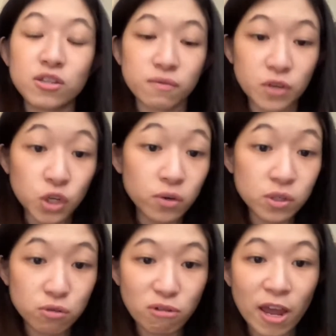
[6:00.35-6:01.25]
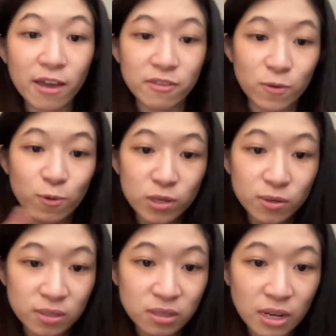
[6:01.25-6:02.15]
The video is great, the
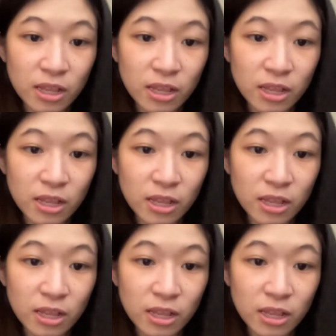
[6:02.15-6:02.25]
audio is